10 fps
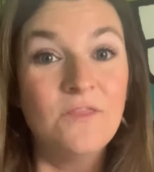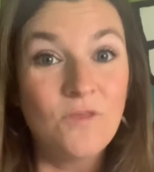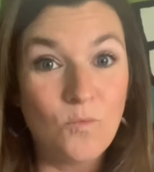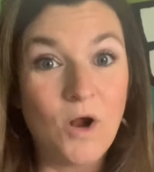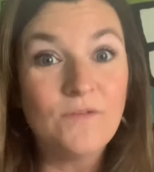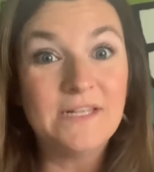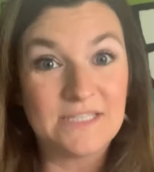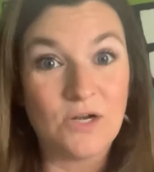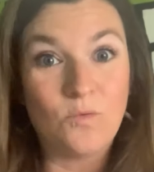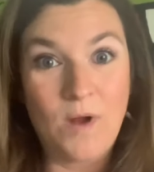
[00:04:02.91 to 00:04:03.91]
the word that's
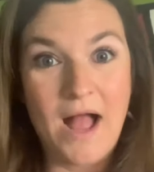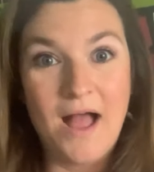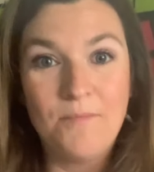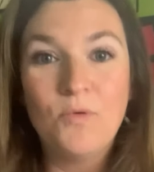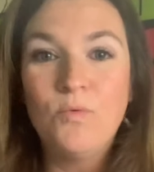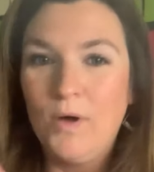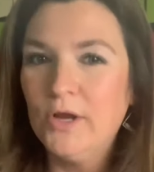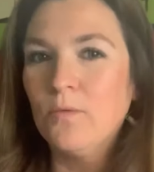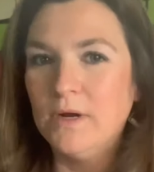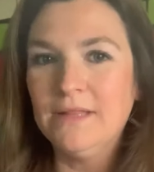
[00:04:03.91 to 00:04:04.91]
going to rhyme with what
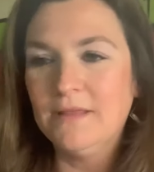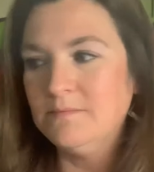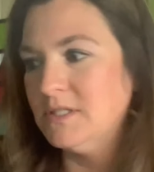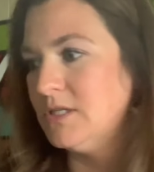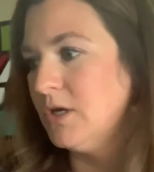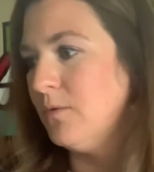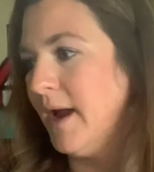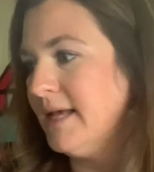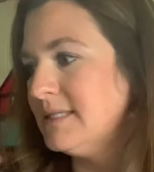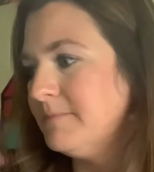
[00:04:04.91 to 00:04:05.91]
you're wanting them to
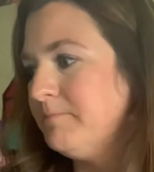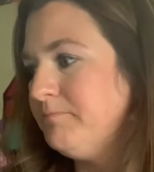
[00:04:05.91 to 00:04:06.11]
erase.